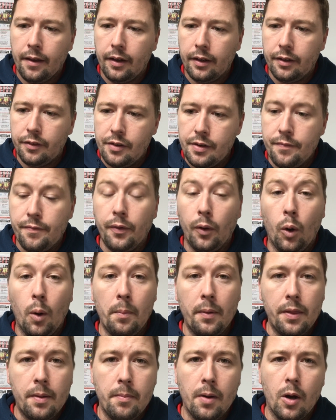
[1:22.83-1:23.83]
and are in
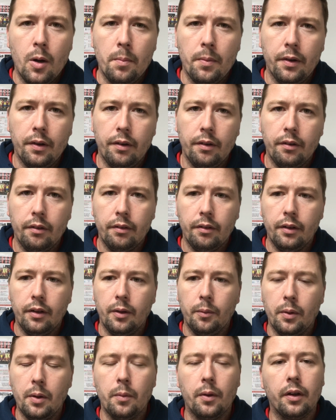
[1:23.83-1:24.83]
form at the moment,
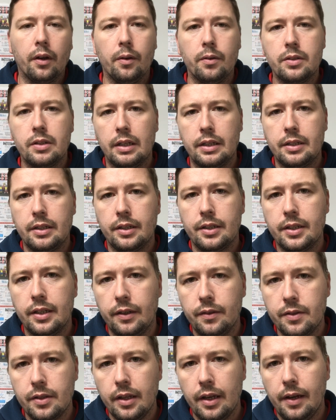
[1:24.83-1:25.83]
we want to go and test
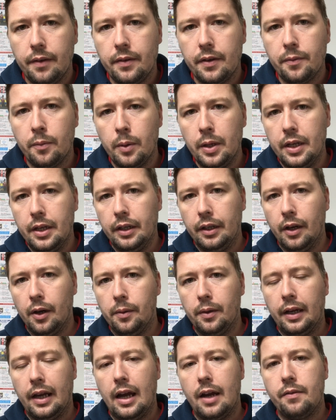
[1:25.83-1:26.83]
ourselves there, and if we can
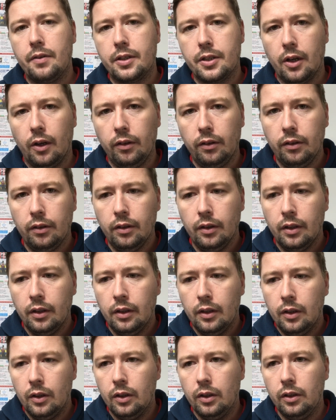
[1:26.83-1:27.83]
go and get a result,
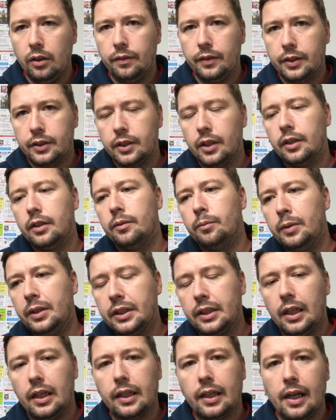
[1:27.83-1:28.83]
all of a sudden we
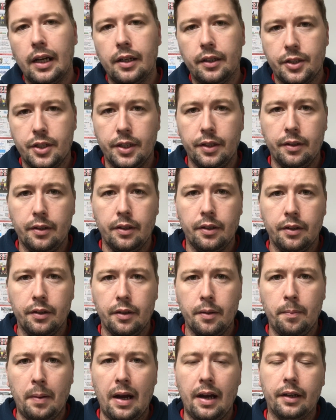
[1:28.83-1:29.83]
start catching
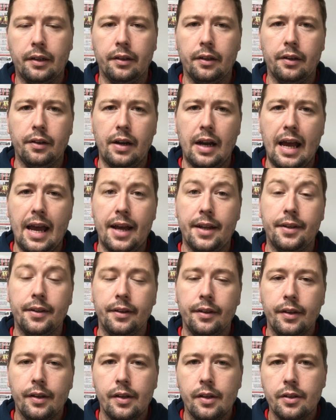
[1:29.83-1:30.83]
the pack that are ahead.
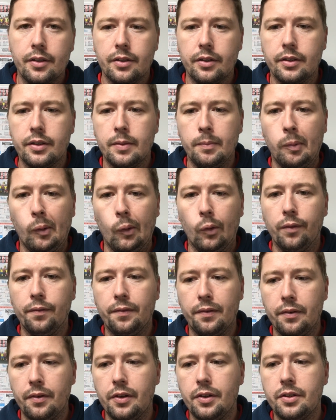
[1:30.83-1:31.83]
So it's important
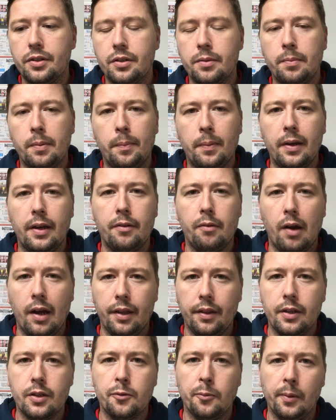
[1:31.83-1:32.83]
for us to prepare
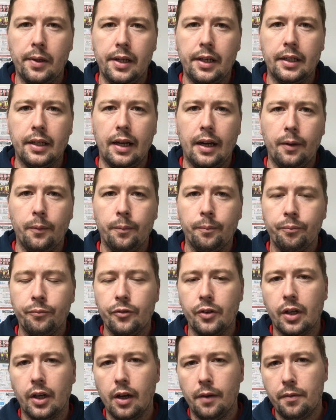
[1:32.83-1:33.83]
right this week now,
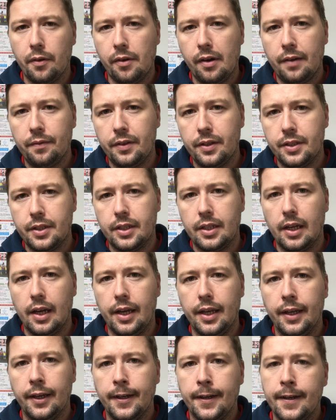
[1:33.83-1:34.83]
recover after
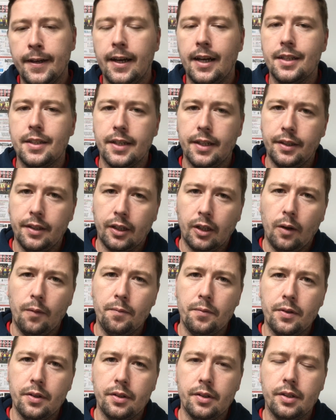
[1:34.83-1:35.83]
today, and take the
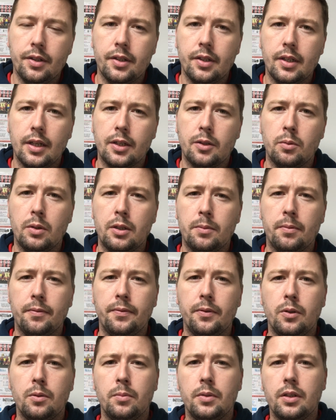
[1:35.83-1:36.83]
confidence into next week's
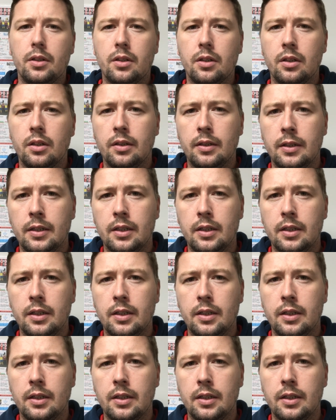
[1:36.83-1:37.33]
performance.